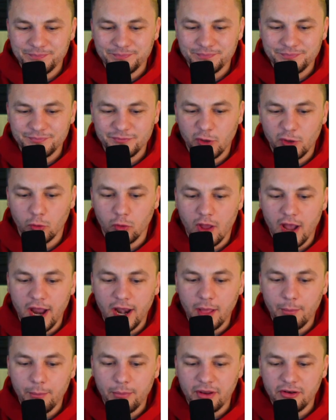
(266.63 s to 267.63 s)
your
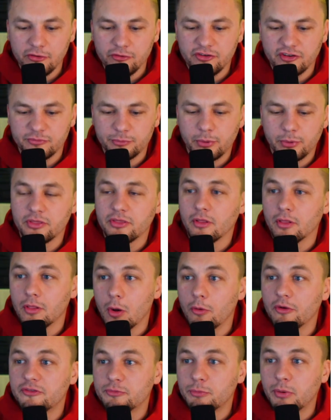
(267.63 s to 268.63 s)
lineup and you just put the
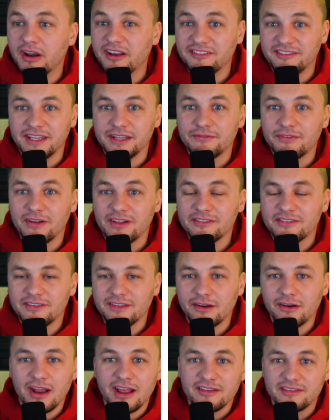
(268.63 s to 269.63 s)
lowest price defense in
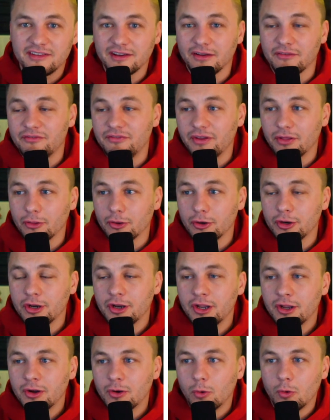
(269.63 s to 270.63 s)
there as like a filler,
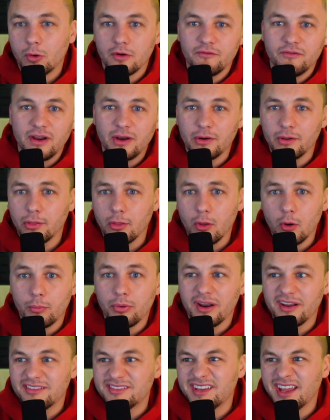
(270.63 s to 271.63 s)
or a very low
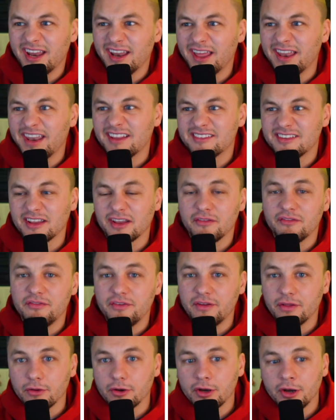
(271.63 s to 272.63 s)
price tight end as like a
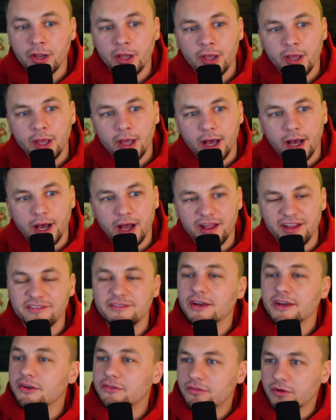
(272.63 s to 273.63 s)
filler,
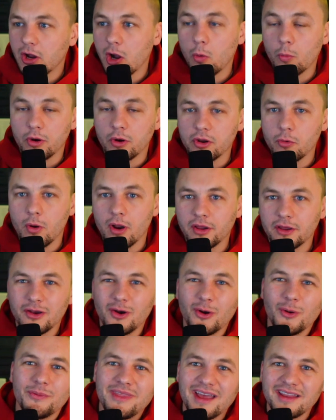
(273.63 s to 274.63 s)
until you figure out where you want to
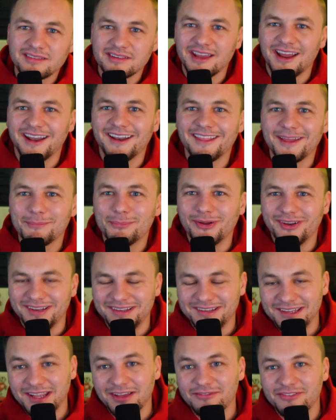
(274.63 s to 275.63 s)
go. That's kind of like putting
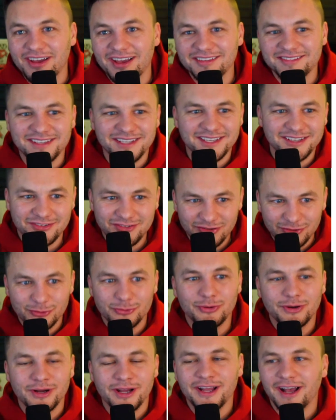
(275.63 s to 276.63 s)
DFS
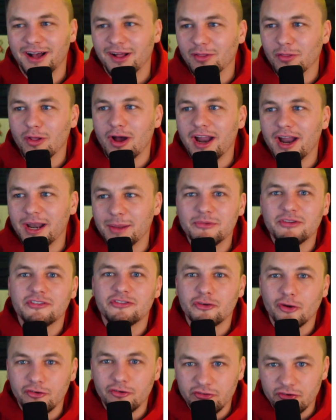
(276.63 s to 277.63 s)
into a lineup to
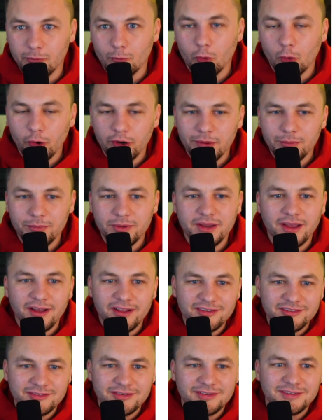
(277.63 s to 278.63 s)
start your morning,
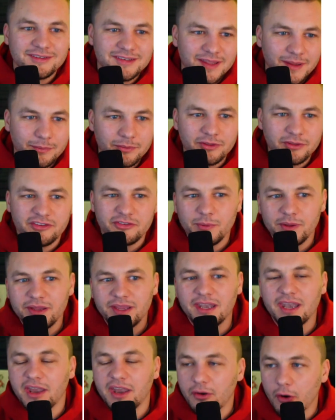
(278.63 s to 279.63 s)
because typically
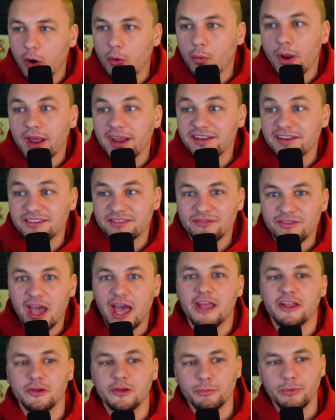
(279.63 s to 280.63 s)
speaking, an all right
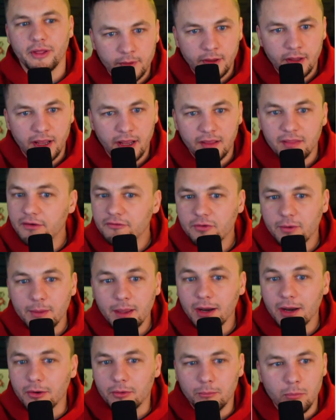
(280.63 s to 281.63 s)
value play. And then from
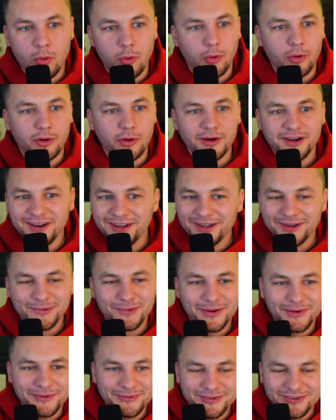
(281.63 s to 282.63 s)
there, more,
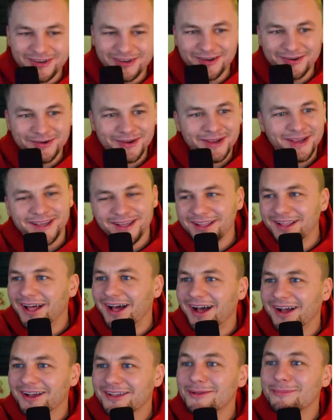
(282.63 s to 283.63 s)
what would you know?
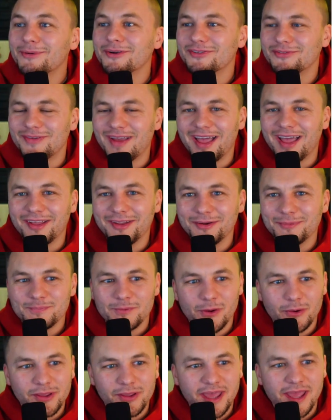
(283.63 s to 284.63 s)
Clippers value.
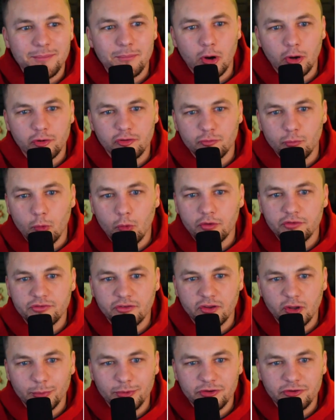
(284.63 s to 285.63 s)
Okay, Marcus Morris a
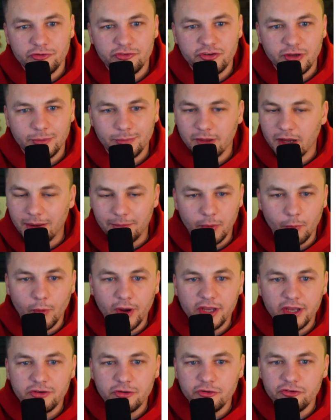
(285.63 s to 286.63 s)
little bit too cheap there. I mean,
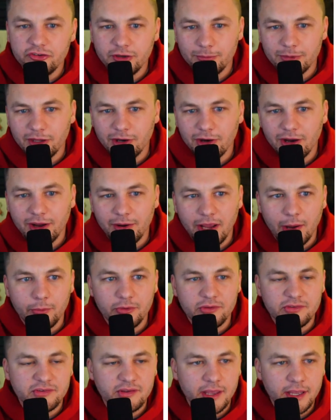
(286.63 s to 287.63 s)
way too cheap there, I
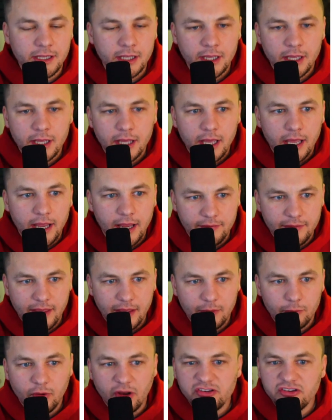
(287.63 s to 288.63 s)
would say. And
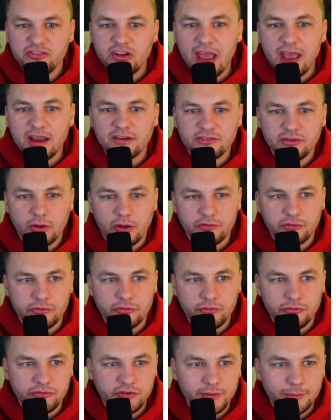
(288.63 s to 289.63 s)
then Reggie Jackson also
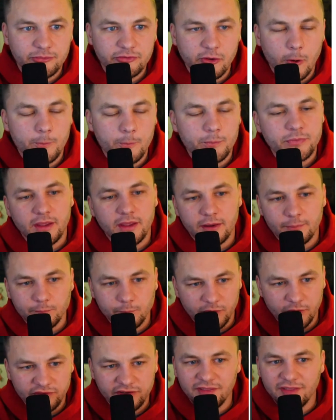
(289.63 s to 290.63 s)
too cheap. So
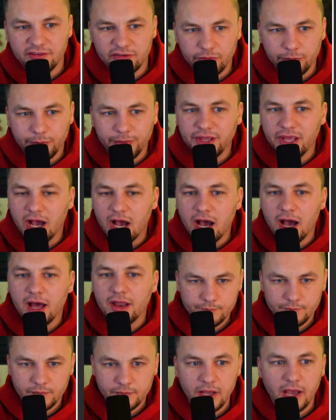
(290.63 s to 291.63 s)
once again, this would be
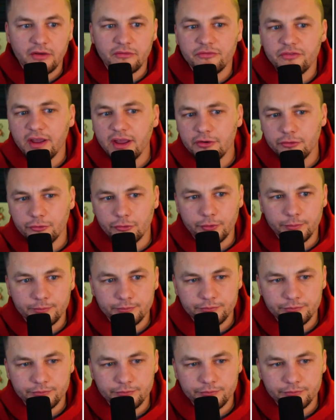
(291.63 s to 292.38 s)
on FanDuel.